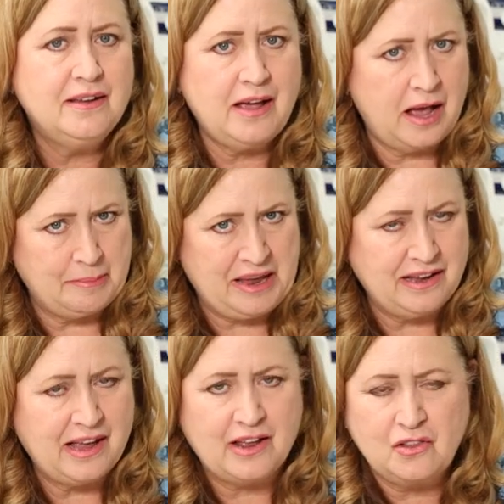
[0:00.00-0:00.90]

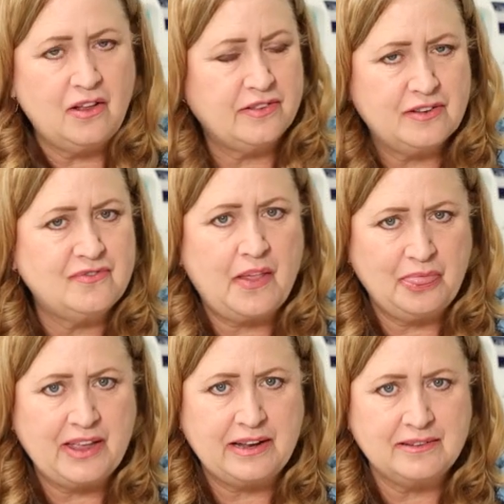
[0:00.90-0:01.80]
coming and lots of
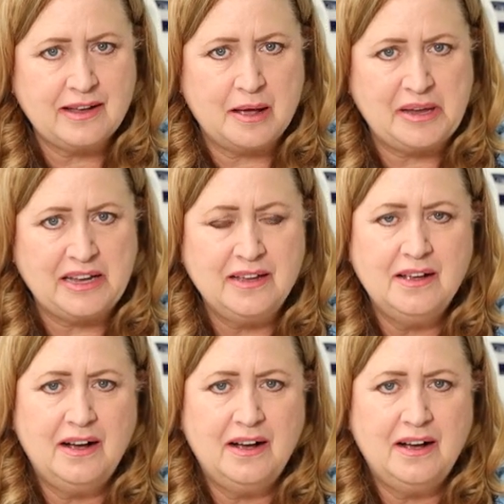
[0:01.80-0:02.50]
fun things coming.